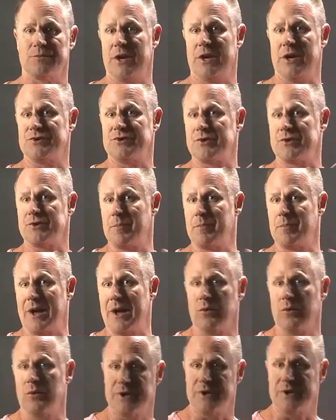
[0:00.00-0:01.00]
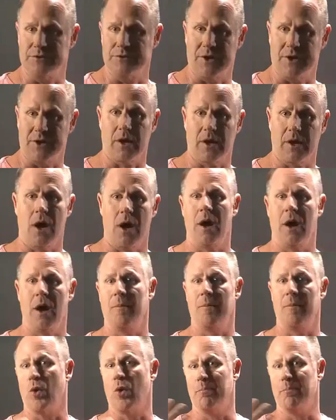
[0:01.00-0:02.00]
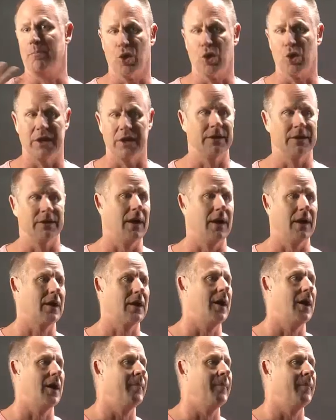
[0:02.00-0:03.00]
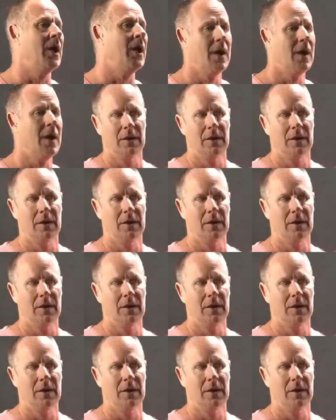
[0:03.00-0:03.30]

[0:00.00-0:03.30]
registered by hotels.com or booking.com.